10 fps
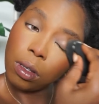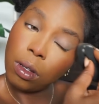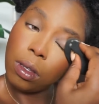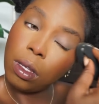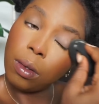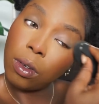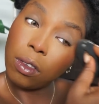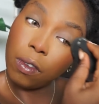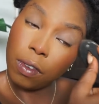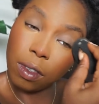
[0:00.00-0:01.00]
Nothing, because
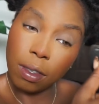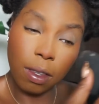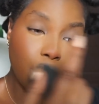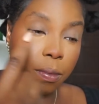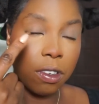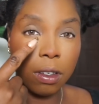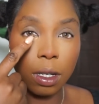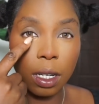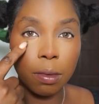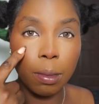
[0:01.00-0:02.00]
if it's the same shade
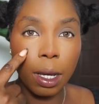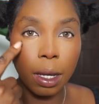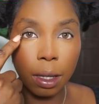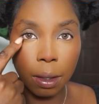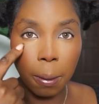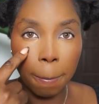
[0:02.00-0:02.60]
as my